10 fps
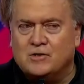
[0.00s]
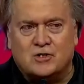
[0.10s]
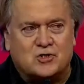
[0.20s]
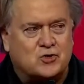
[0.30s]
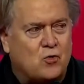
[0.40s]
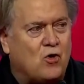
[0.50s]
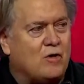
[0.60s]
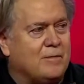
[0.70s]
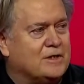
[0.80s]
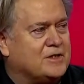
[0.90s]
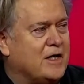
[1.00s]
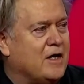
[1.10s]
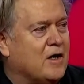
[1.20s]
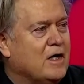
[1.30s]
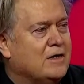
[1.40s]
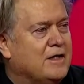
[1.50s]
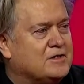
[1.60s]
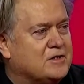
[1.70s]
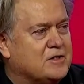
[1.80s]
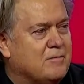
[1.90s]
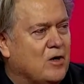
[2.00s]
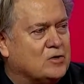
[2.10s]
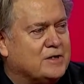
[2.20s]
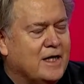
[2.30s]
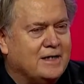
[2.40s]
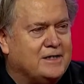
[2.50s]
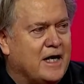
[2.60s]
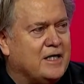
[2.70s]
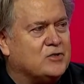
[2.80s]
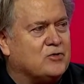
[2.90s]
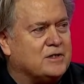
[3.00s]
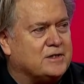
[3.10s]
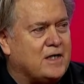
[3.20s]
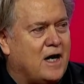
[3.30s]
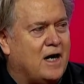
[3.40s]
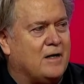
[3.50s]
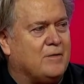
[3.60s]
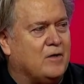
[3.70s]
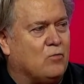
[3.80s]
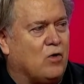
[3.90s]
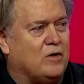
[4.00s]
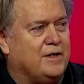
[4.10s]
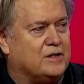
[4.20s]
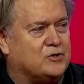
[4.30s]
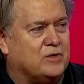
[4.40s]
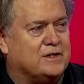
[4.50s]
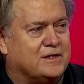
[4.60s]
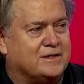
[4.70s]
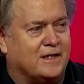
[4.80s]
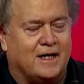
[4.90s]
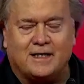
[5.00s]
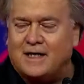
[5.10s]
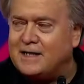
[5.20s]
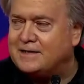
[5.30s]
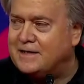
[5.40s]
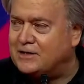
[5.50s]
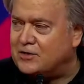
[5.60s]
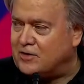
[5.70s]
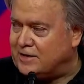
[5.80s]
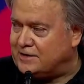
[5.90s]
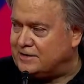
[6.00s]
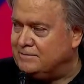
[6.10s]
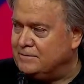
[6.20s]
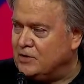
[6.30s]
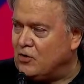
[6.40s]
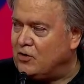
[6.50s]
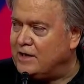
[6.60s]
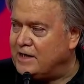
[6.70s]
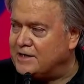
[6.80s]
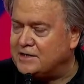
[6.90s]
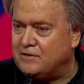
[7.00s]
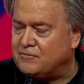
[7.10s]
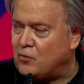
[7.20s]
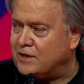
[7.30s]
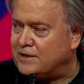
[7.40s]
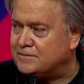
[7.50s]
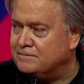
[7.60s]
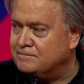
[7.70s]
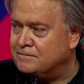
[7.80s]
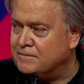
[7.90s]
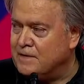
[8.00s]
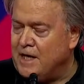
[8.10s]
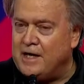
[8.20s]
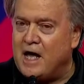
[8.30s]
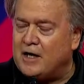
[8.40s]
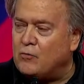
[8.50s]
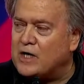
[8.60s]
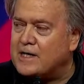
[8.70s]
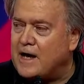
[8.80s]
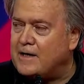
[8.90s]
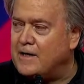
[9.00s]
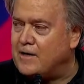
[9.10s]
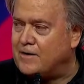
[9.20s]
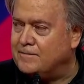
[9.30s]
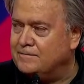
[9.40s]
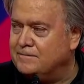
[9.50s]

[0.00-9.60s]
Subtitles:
The storm is here. This is the most dangerous time in world history since the late 1930s, early 1940s. And how did we get here?